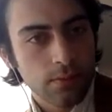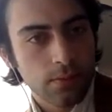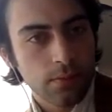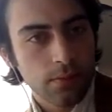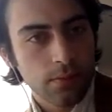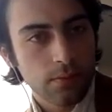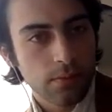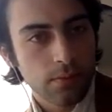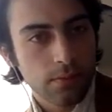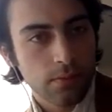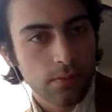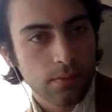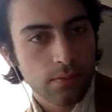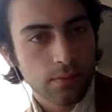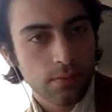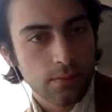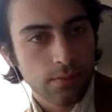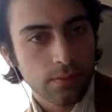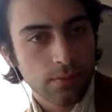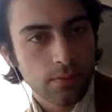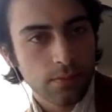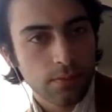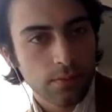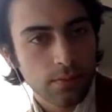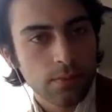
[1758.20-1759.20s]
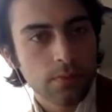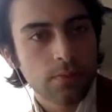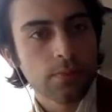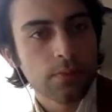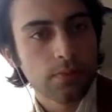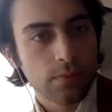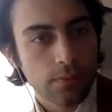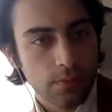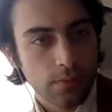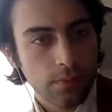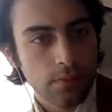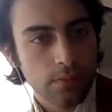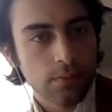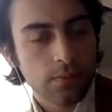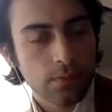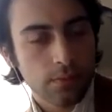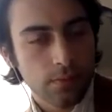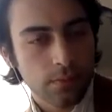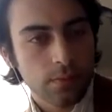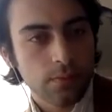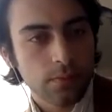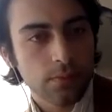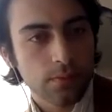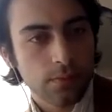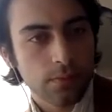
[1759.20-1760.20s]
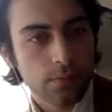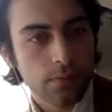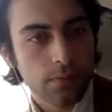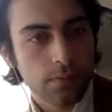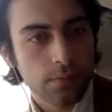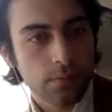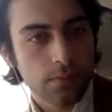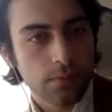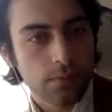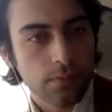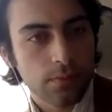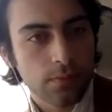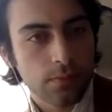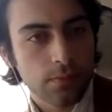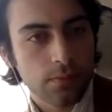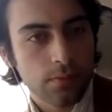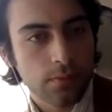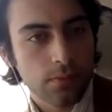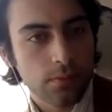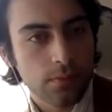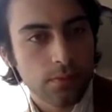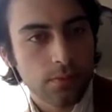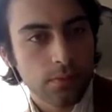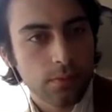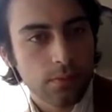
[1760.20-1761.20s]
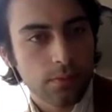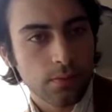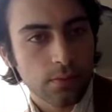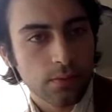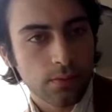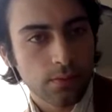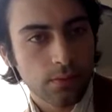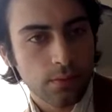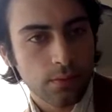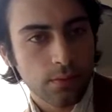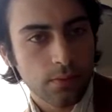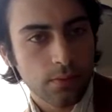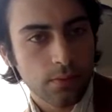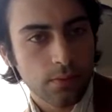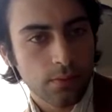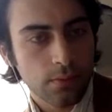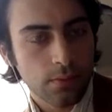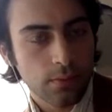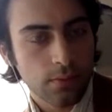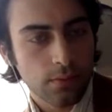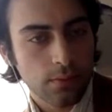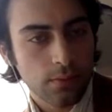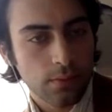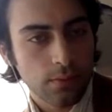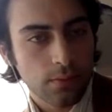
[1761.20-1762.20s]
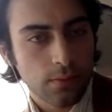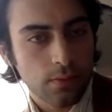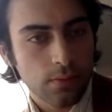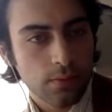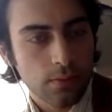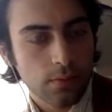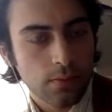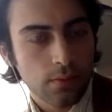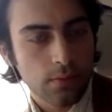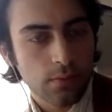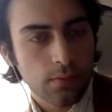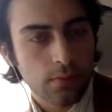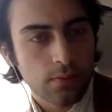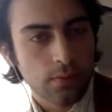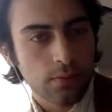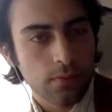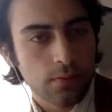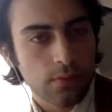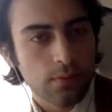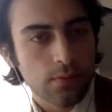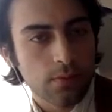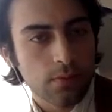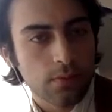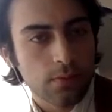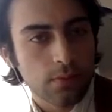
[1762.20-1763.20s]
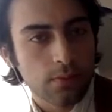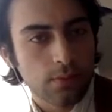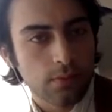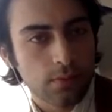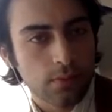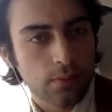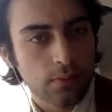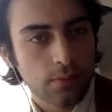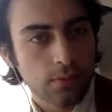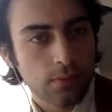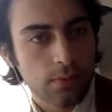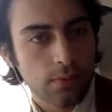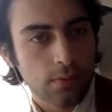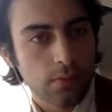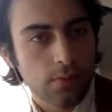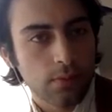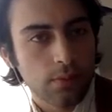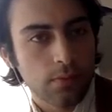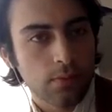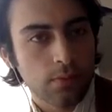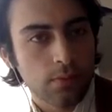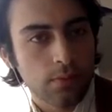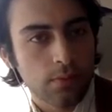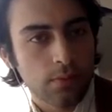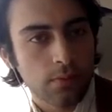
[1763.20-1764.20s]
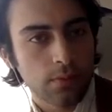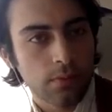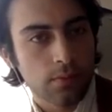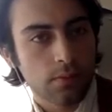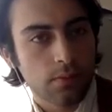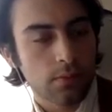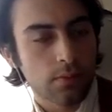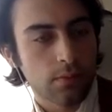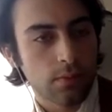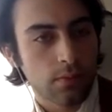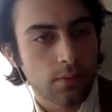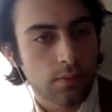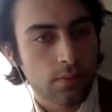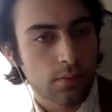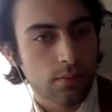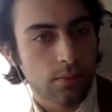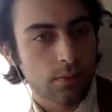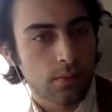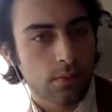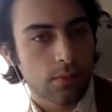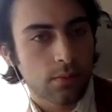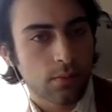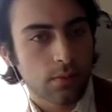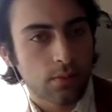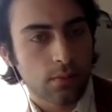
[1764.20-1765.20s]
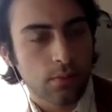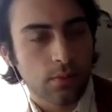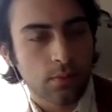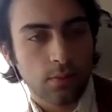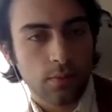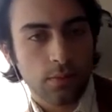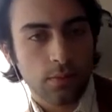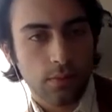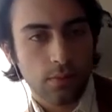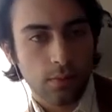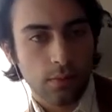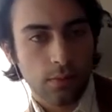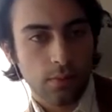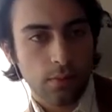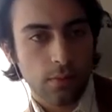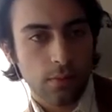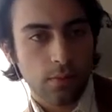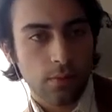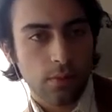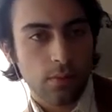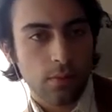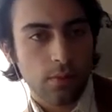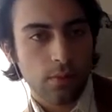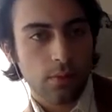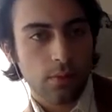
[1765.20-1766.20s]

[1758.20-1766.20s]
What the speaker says: No words are spoken by the person on screen.